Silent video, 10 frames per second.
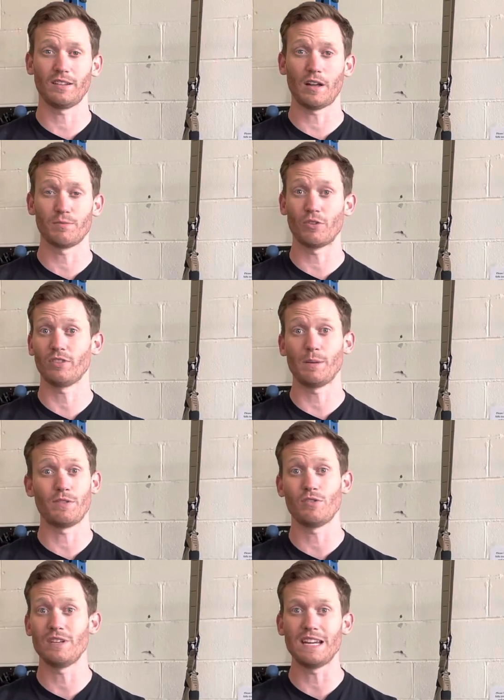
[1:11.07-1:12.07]
much sleep
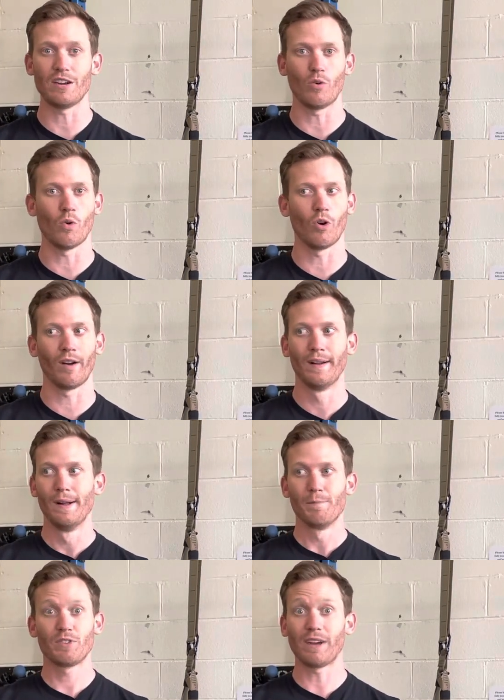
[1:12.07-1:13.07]
as you need, or
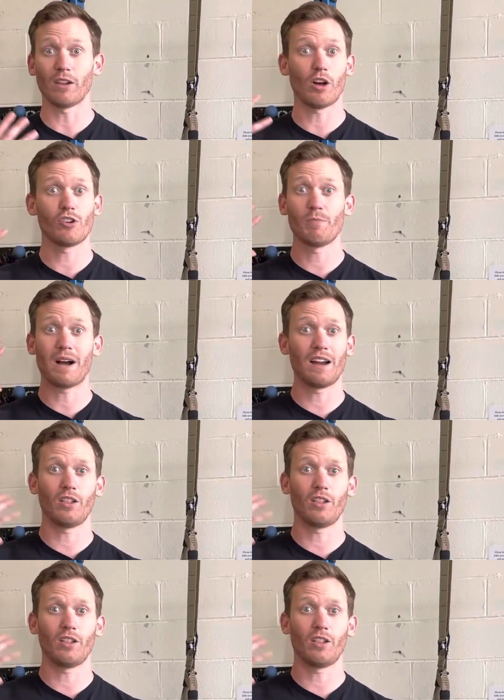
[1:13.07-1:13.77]
you've got a lot on your mind,